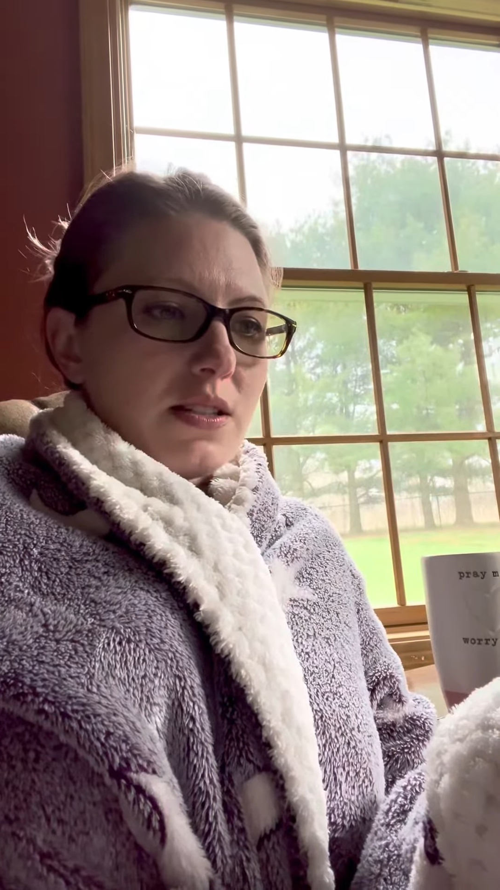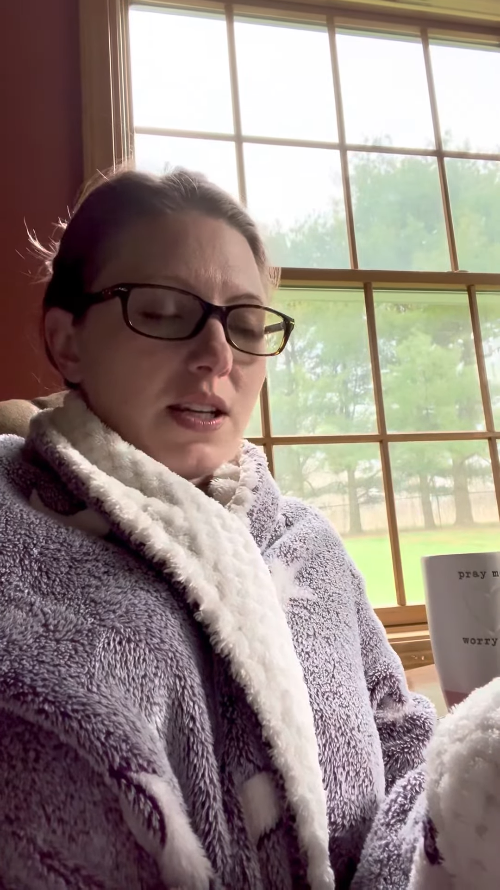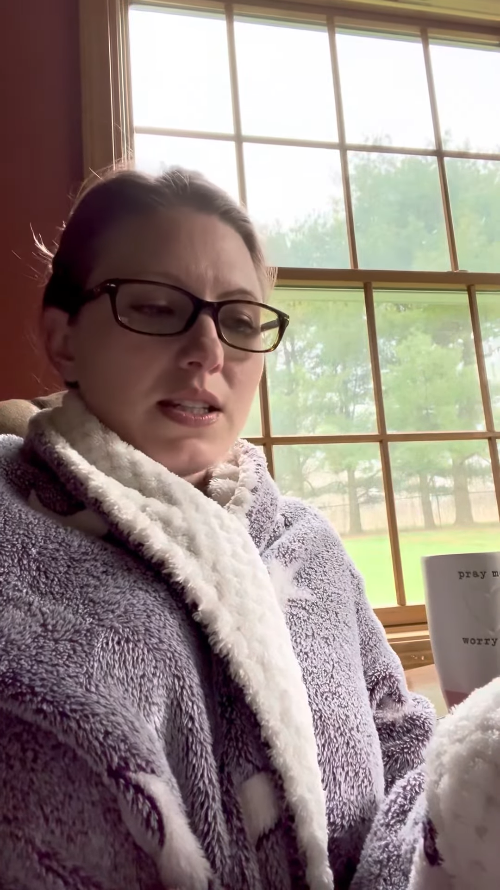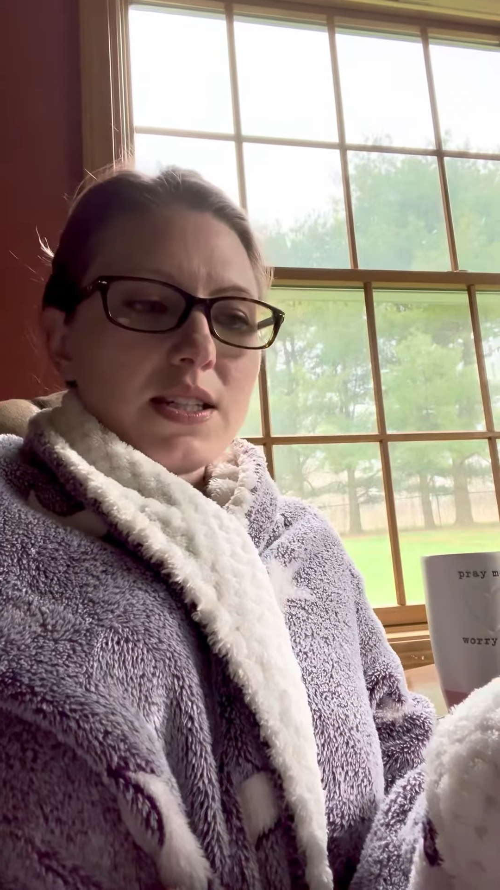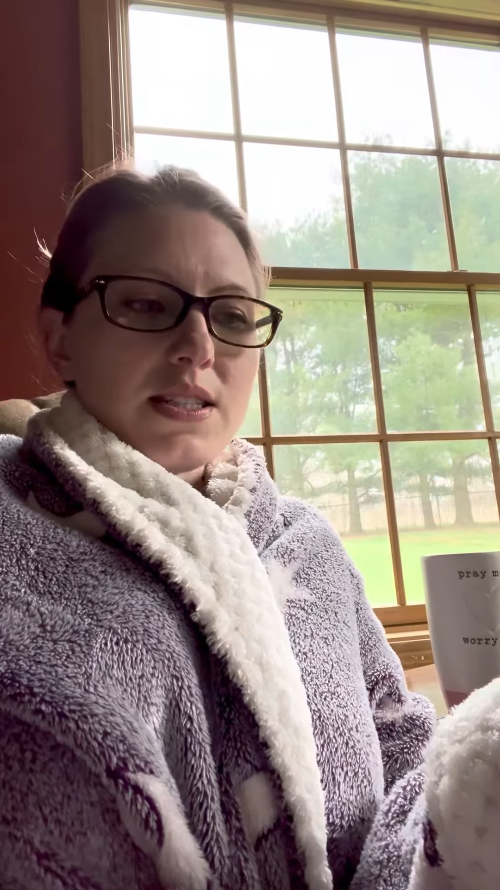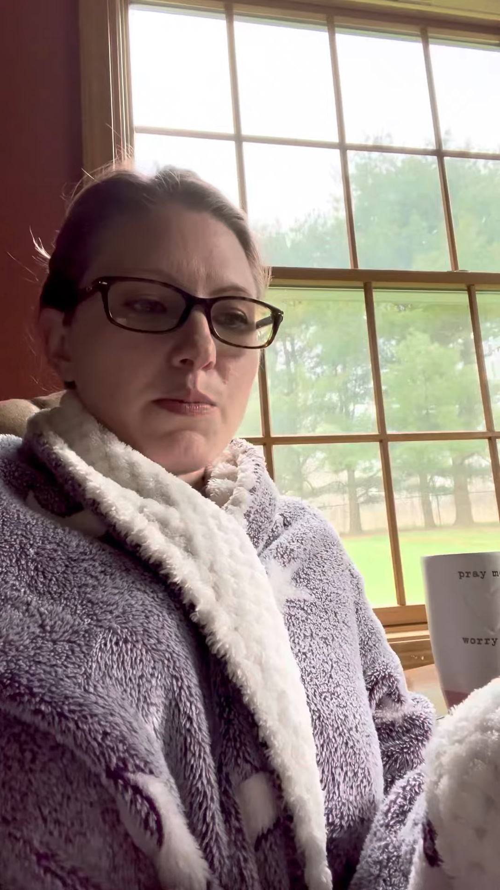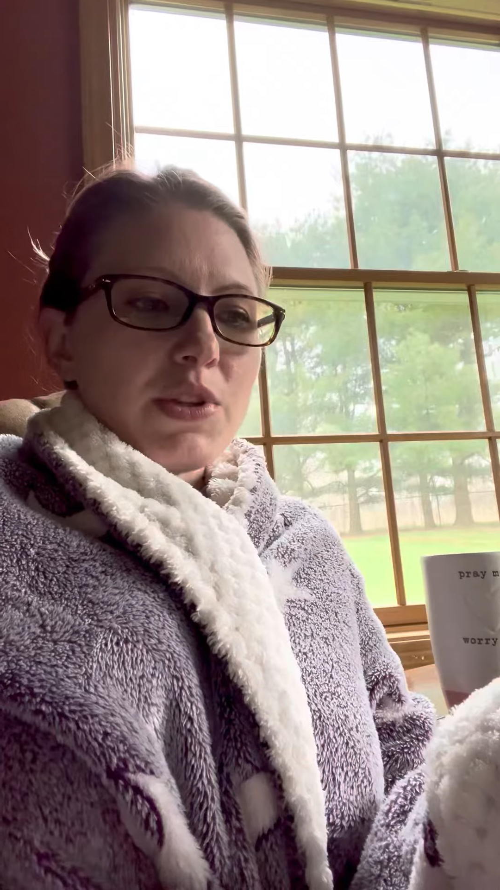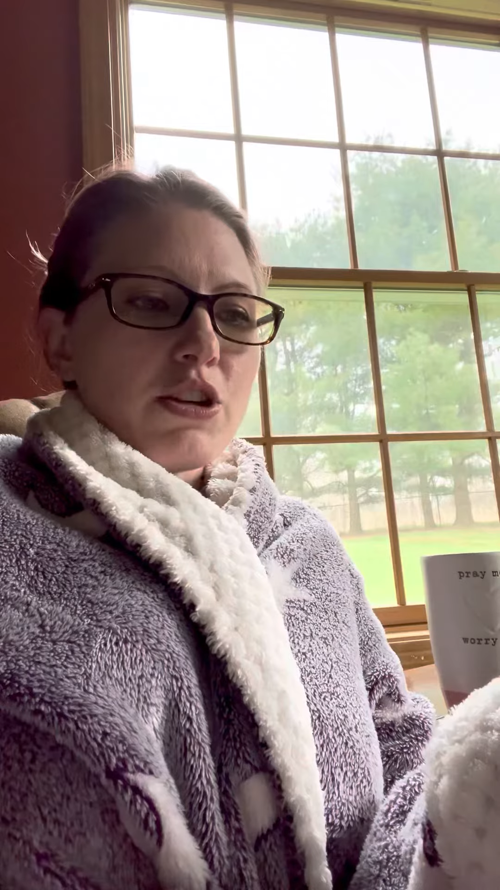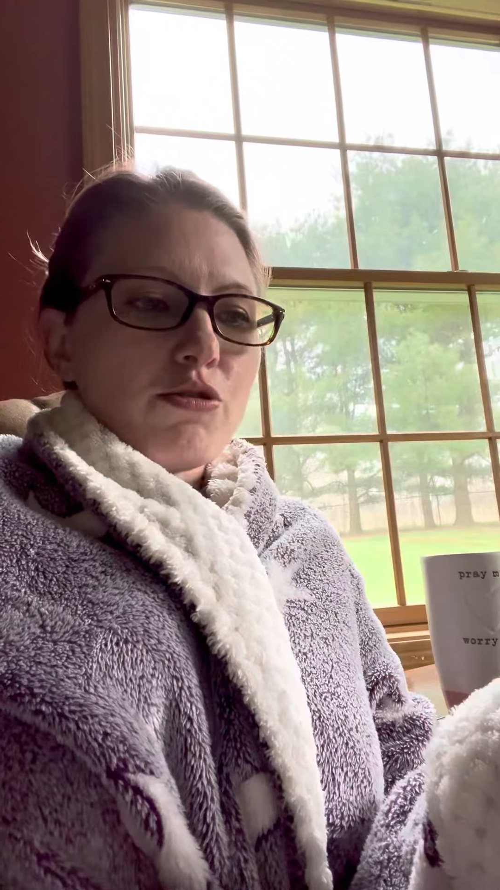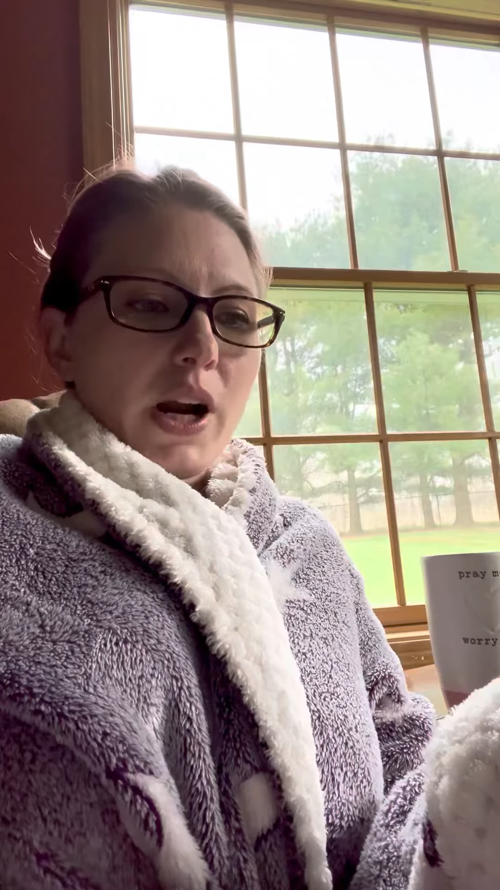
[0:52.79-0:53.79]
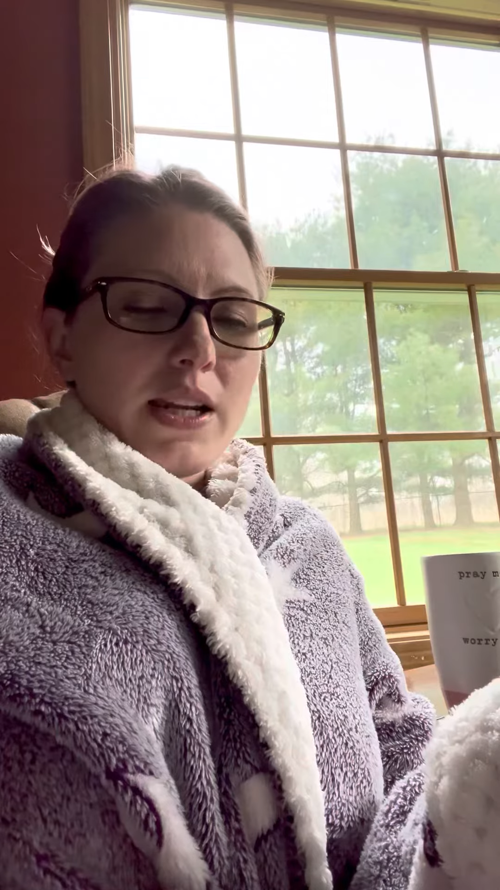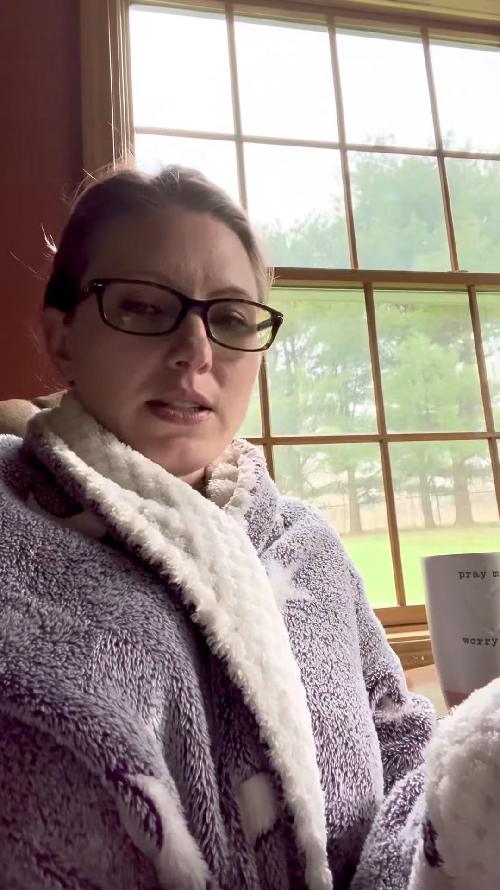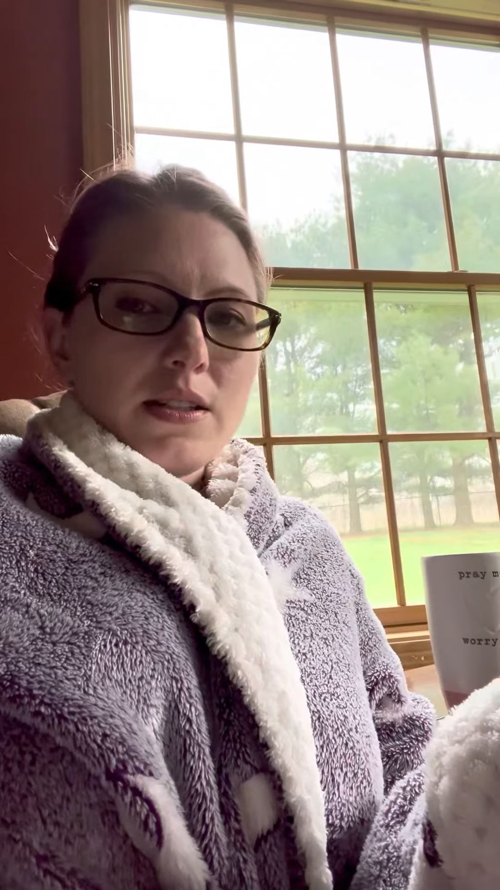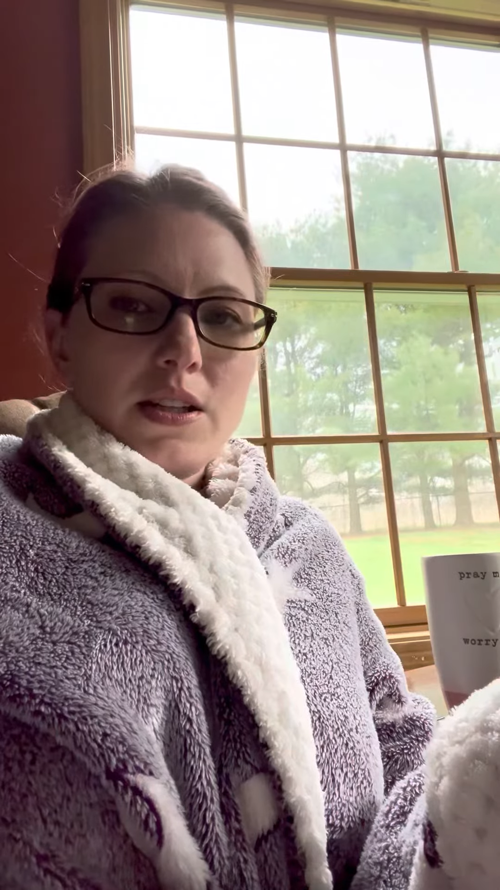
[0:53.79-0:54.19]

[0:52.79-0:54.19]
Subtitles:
into something right,